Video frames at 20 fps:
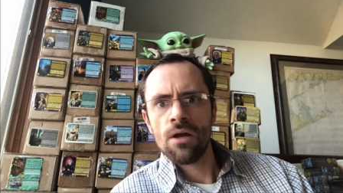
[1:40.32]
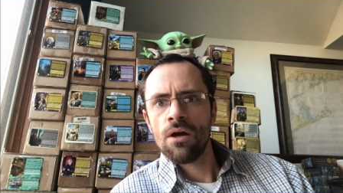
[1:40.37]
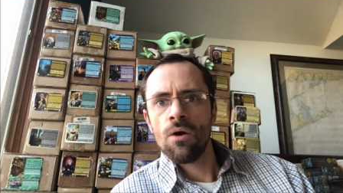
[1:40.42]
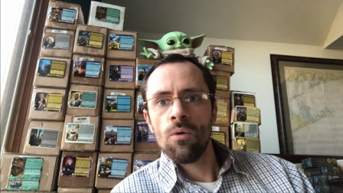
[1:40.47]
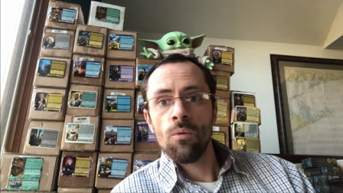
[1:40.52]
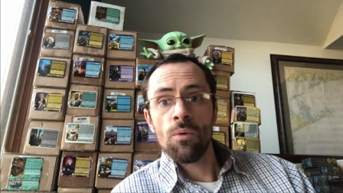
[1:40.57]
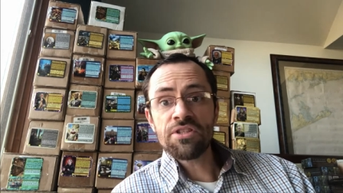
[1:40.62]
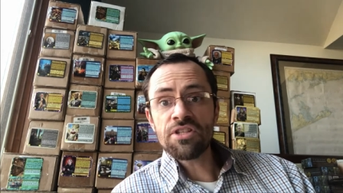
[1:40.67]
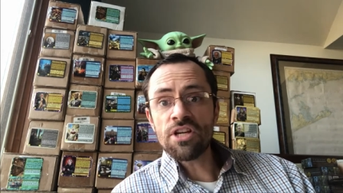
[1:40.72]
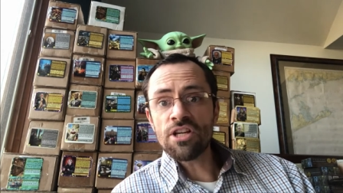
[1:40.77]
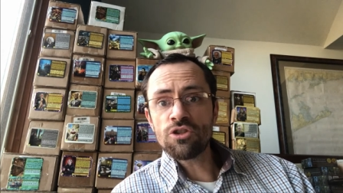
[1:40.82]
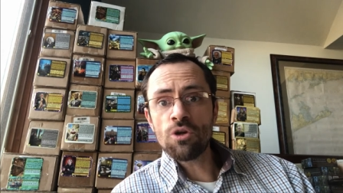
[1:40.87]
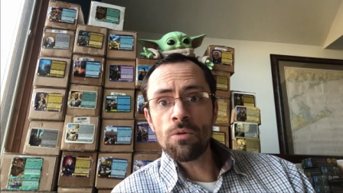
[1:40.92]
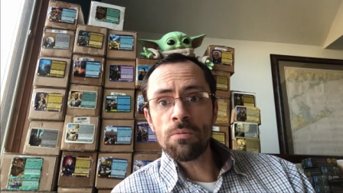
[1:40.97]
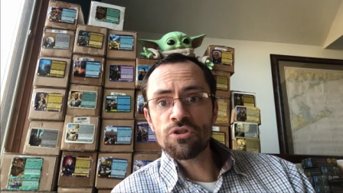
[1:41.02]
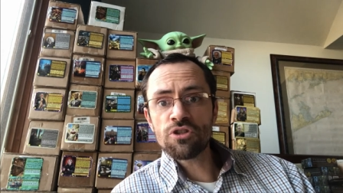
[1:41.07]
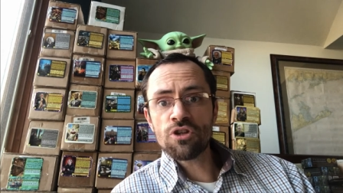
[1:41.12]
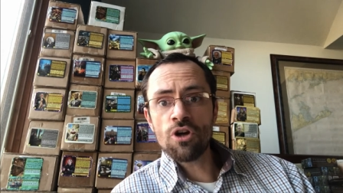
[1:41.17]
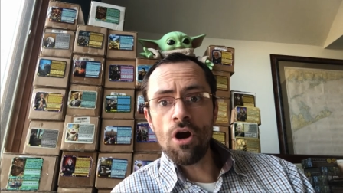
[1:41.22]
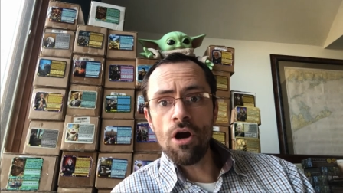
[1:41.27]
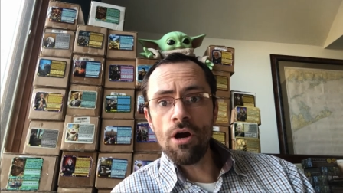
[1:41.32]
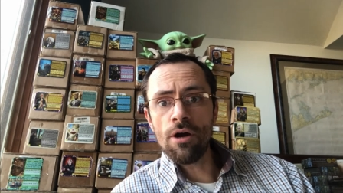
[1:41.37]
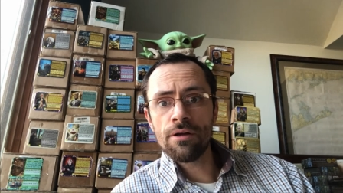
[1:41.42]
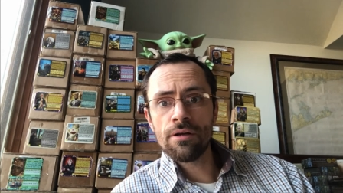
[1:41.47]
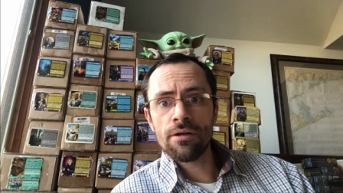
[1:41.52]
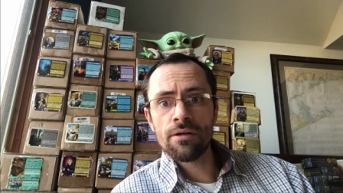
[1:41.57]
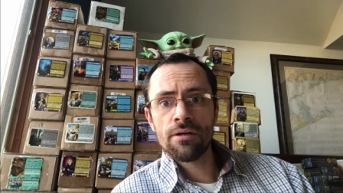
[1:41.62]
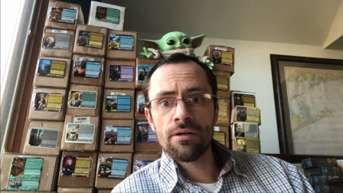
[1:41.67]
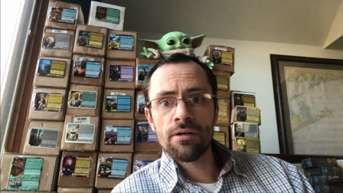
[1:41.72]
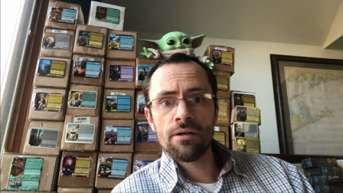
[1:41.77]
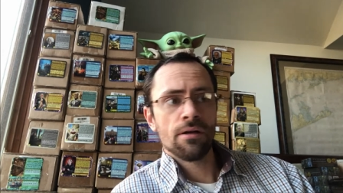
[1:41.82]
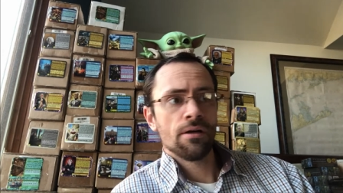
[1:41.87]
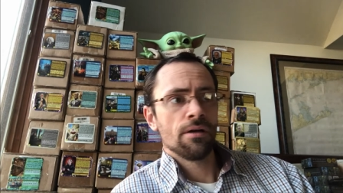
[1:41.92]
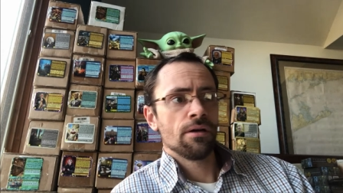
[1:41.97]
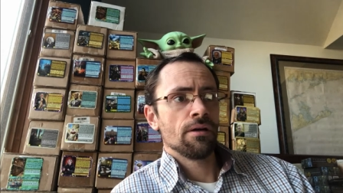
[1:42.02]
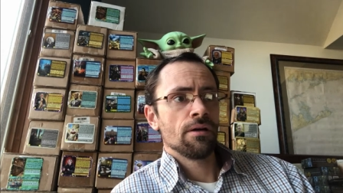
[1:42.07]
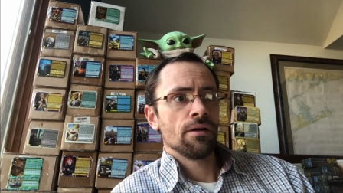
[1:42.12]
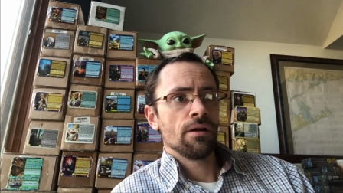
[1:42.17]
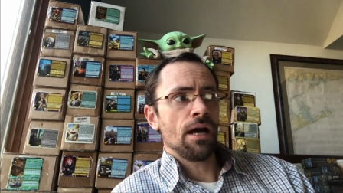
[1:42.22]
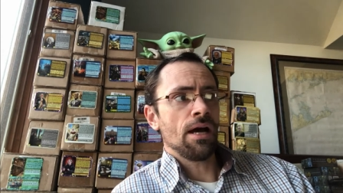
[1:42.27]
What's October's card?
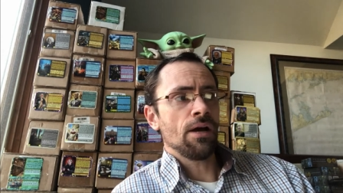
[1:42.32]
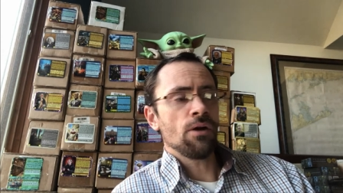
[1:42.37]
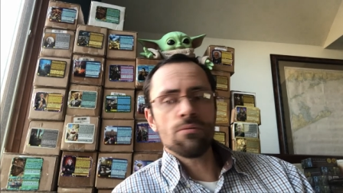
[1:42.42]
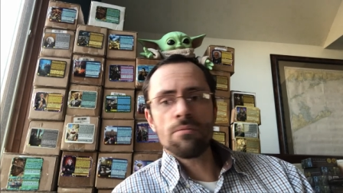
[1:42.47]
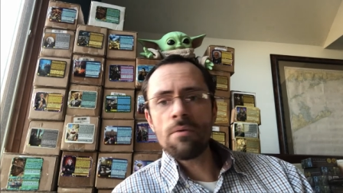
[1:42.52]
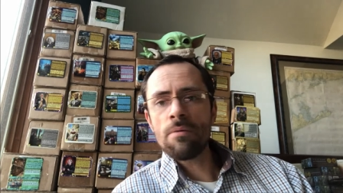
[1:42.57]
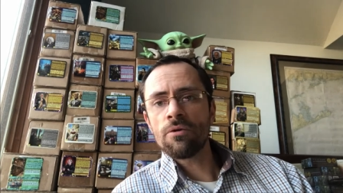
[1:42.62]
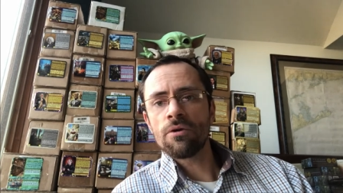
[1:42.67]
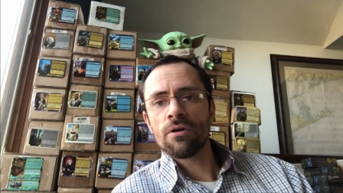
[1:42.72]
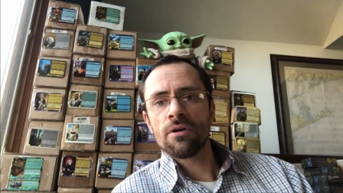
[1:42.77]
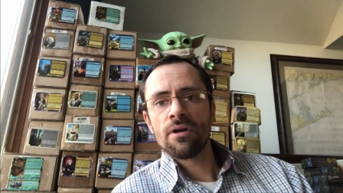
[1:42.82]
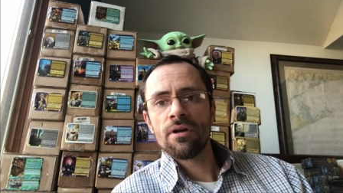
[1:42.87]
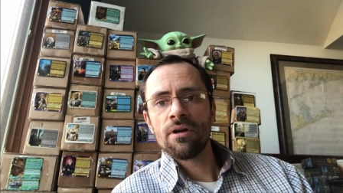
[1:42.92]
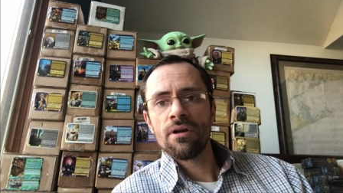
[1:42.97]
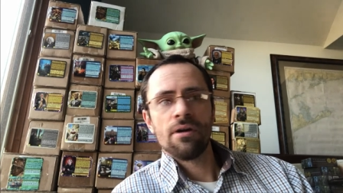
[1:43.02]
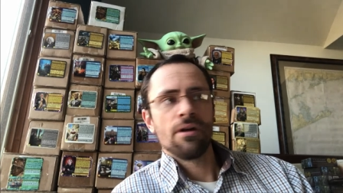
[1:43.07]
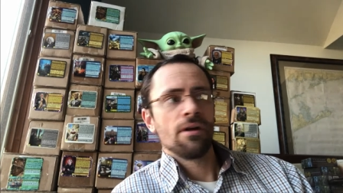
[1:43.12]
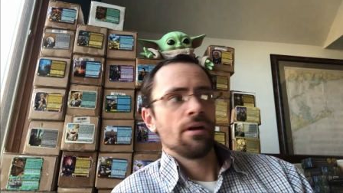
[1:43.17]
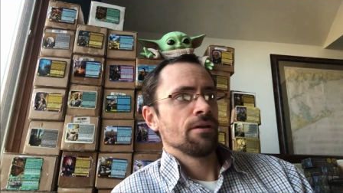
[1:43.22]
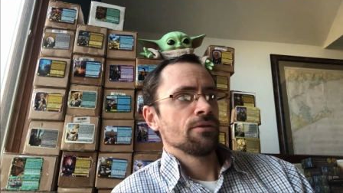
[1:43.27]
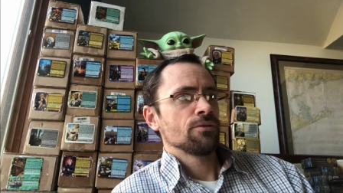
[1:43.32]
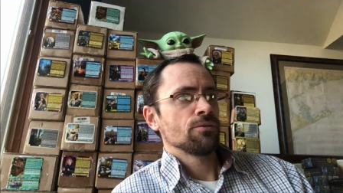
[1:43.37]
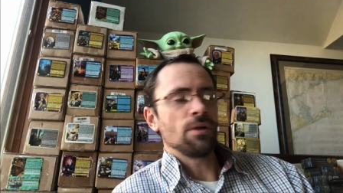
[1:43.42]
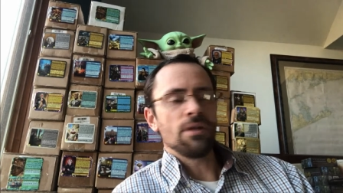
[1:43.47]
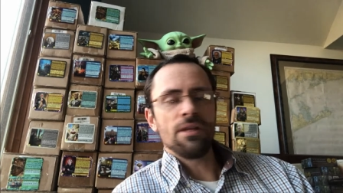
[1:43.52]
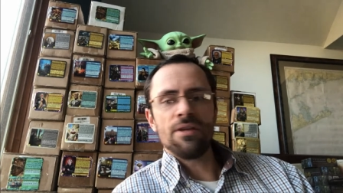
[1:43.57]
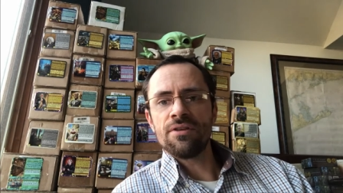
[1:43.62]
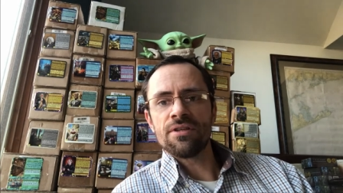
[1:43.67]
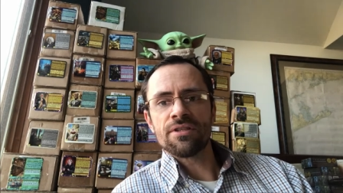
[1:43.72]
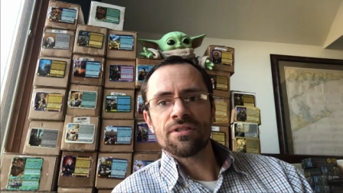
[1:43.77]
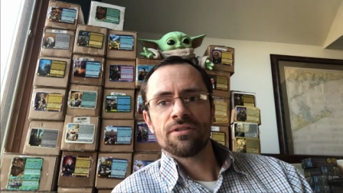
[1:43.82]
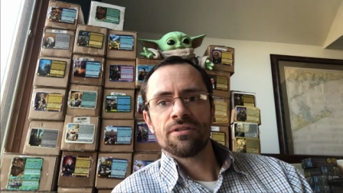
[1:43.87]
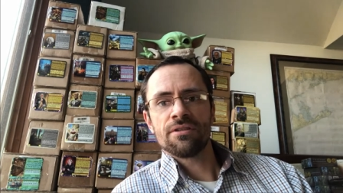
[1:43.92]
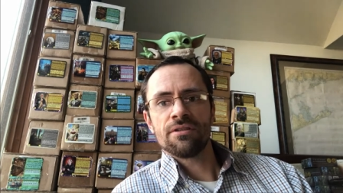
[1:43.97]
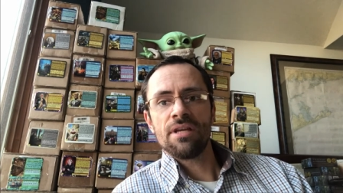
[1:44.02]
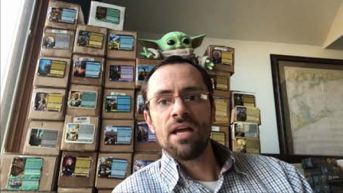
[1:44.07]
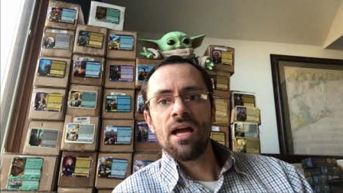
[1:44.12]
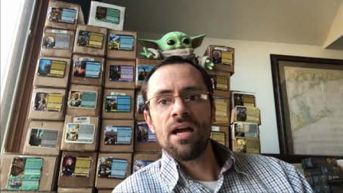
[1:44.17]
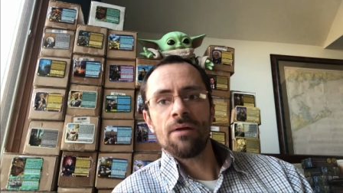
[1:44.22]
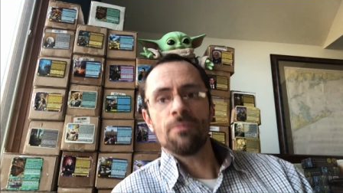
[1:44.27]
I don't remember. Do I leave this?
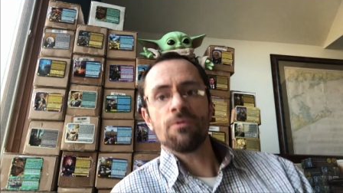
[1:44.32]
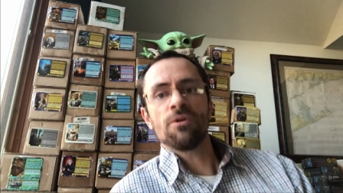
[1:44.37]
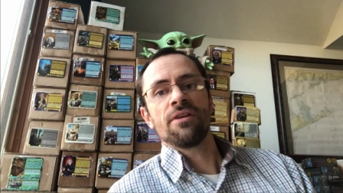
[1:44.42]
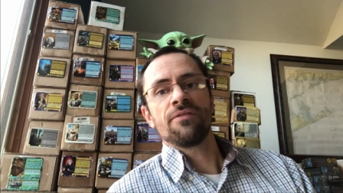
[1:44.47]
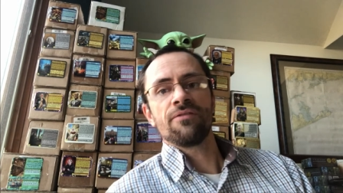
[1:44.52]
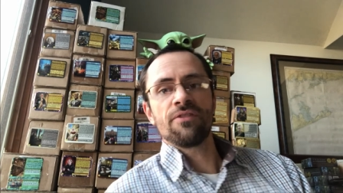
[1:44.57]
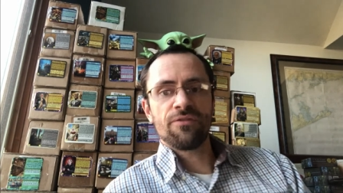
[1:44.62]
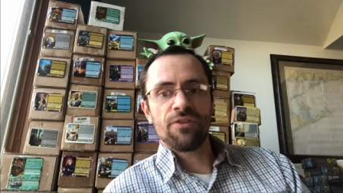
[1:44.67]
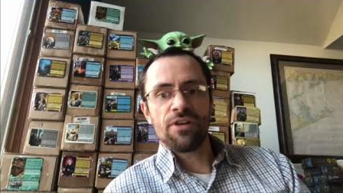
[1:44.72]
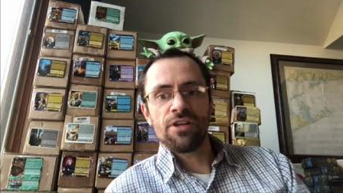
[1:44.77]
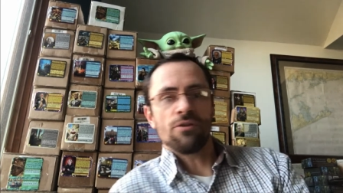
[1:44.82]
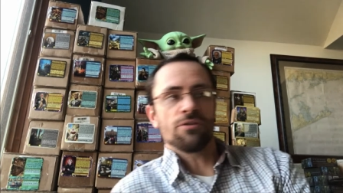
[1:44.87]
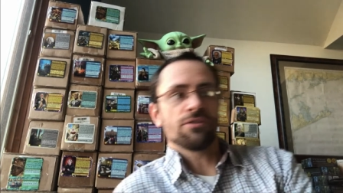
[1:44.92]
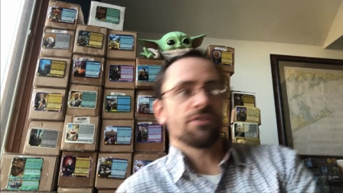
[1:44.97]
Yeah, I'm gonna leave this video.